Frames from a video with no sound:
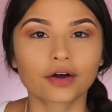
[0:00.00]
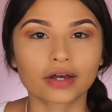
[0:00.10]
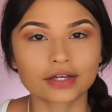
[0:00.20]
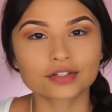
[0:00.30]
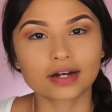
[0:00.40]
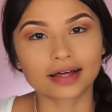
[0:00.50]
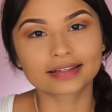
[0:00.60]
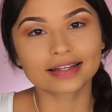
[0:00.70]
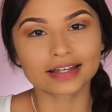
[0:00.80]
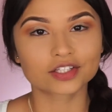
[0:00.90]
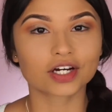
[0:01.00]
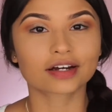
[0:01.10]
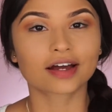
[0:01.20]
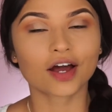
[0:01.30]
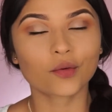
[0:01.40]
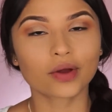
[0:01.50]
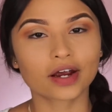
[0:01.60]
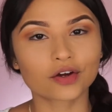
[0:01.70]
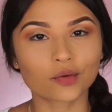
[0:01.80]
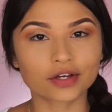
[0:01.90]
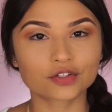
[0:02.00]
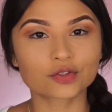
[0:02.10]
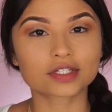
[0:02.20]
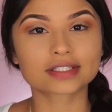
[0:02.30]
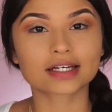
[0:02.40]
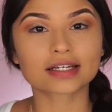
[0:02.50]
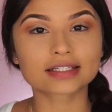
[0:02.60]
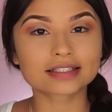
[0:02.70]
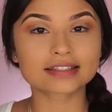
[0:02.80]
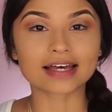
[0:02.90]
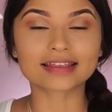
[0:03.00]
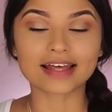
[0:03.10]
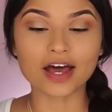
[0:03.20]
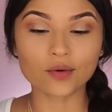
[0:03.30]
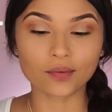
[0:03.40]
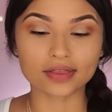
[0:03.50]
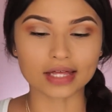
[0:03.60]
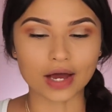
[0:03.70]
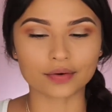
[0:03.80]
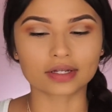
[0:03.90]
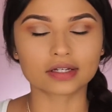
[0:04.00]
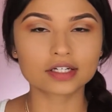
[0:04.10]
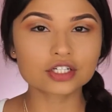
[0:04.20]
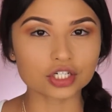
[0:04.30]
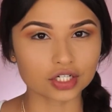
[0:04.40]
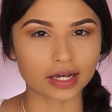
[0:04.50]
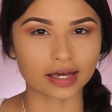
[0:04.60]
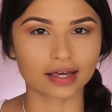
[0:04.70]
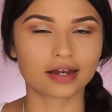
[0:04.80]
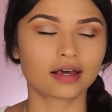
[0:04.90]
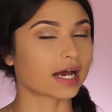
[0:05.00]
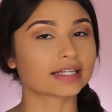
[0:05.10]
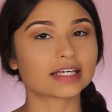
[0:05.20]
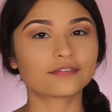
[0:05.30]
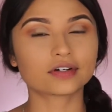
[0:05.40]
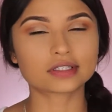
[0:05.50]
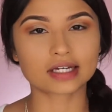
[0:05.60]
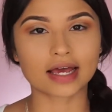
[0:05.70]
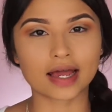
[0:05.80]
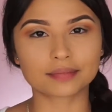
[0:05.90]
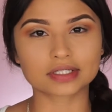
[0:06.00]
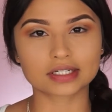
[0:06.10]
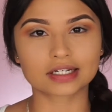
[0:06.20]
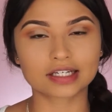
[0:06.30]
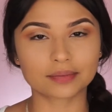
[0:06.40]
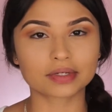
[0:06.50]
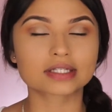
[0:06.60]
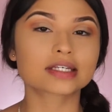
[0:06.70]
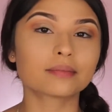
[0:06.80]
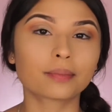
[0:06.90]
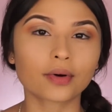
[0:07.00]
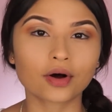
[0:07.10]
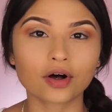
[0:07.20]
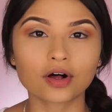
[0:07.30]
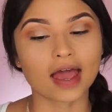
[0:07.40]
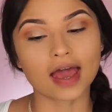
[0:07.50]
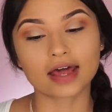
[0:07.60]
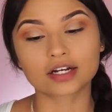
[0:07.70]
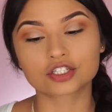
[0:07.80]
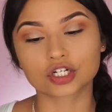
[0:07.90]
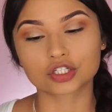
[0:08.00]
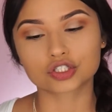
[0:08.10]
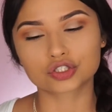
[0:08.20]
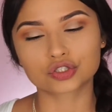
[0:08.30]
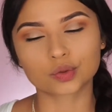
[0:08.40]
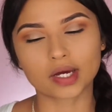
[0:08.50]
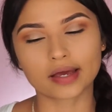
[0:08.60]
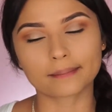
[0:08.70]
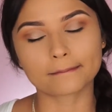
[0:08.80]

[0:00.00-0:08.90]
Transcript: Okay, so now that the lids are cut, we are going to just set that with our lid shade. I think for today, I'm just gonna keep it simple and just do a